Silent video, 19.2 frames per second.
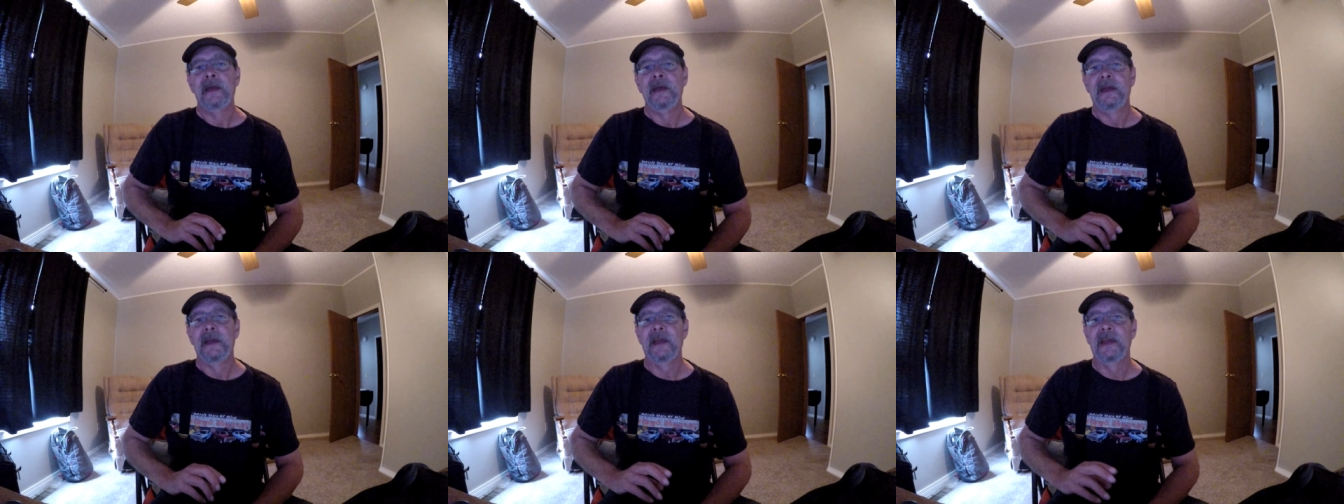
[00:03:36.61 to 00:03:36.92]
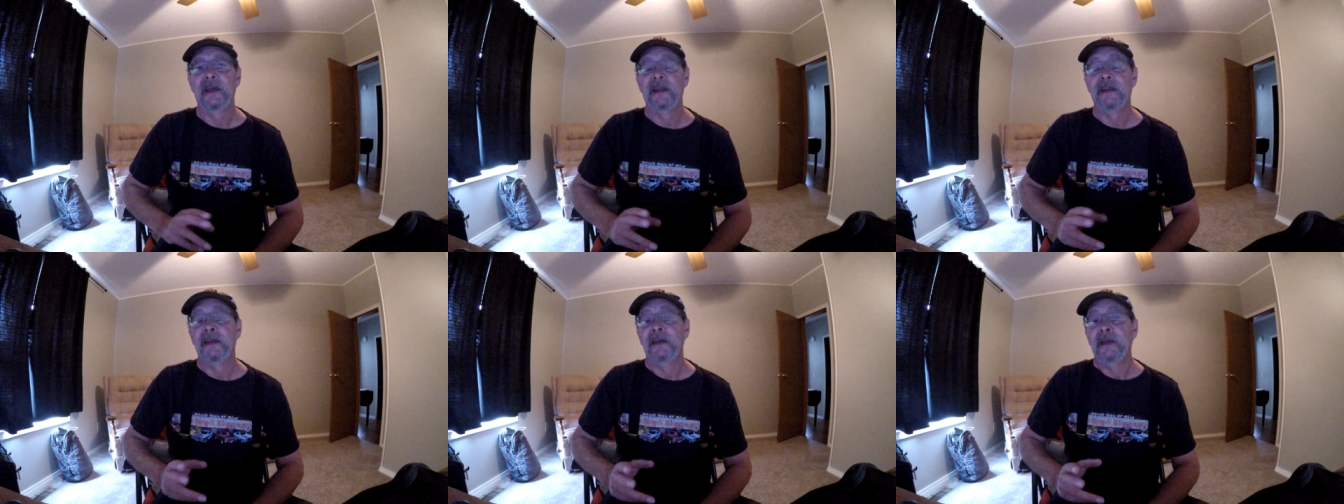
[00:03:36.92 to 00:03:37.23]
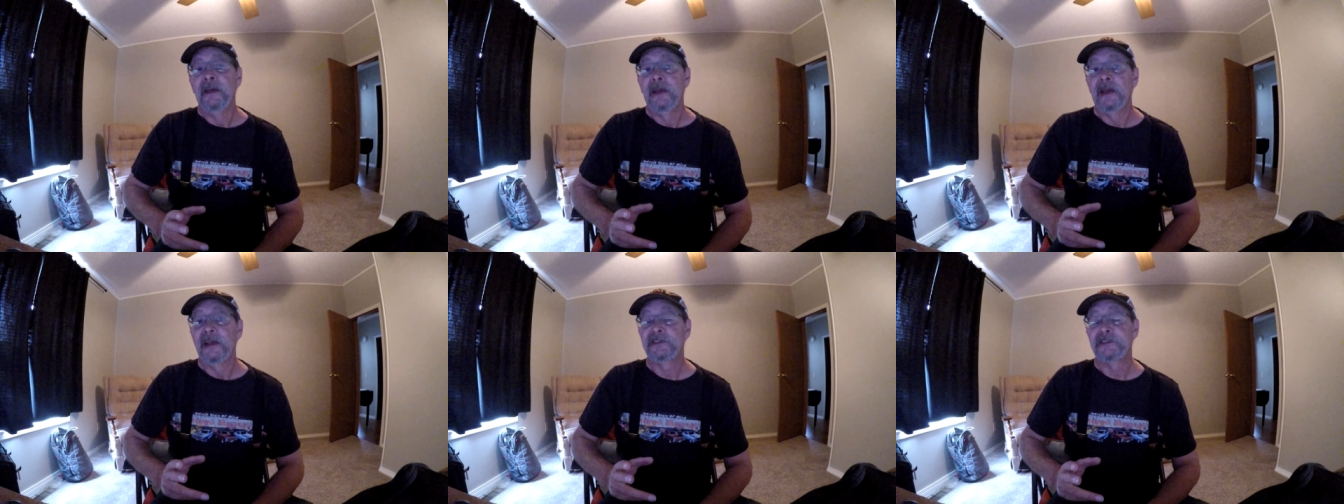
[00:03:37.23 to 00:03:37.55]
and
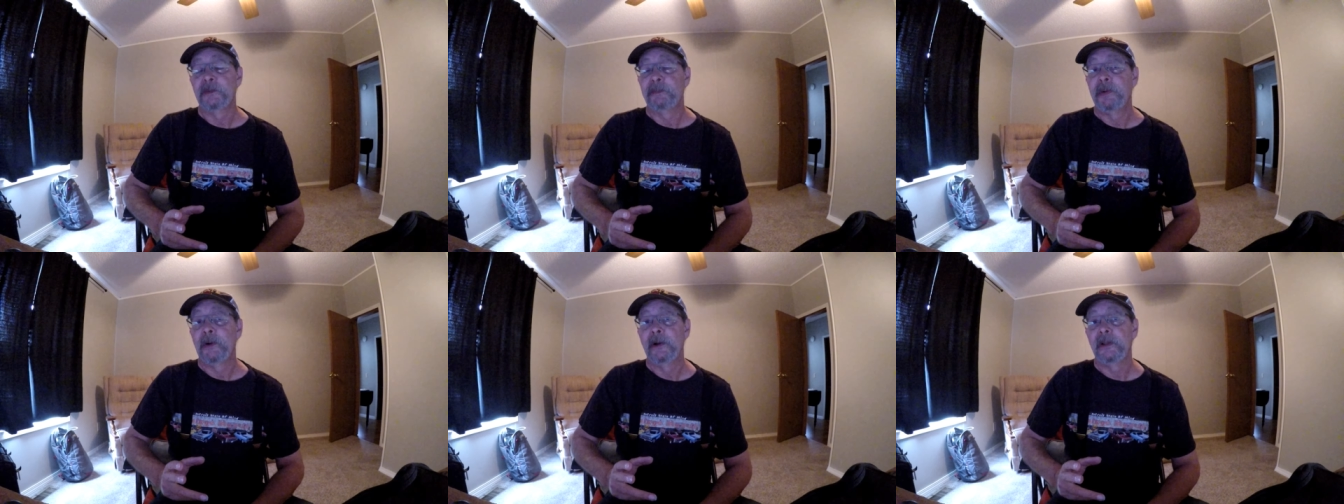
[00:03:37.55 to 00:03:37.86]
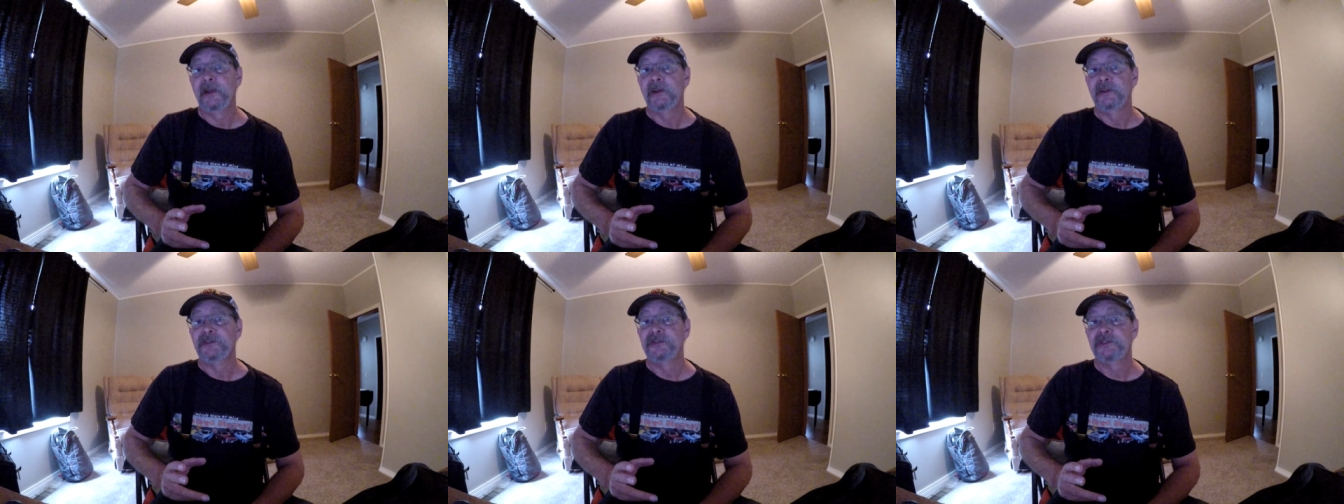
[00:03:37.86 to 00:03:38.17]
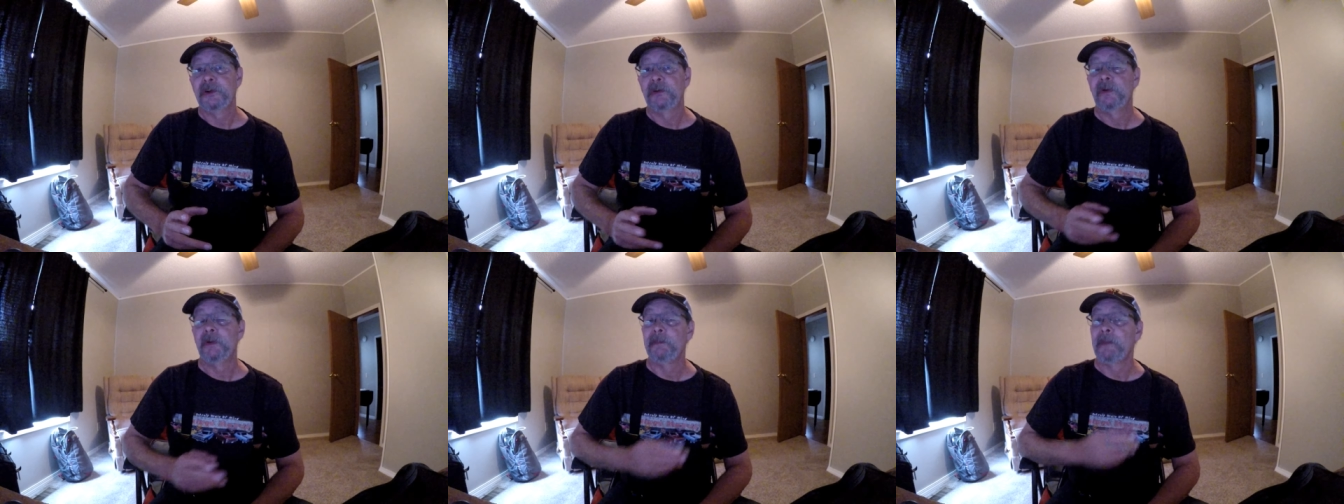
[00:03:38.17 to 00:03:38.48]
it's a pretty good
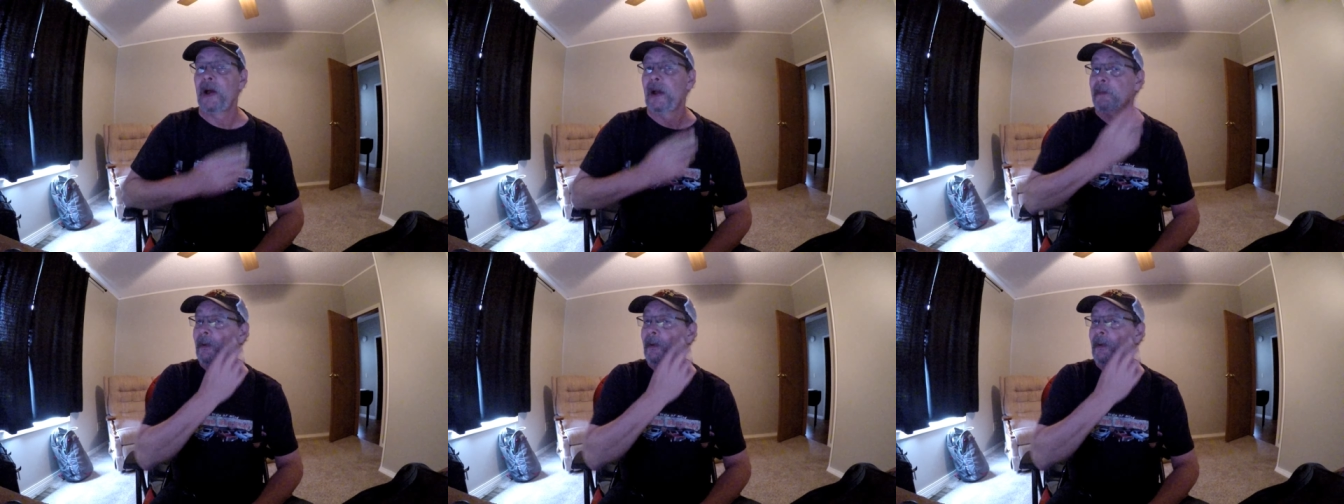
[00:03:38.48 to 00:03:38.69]
shoe in my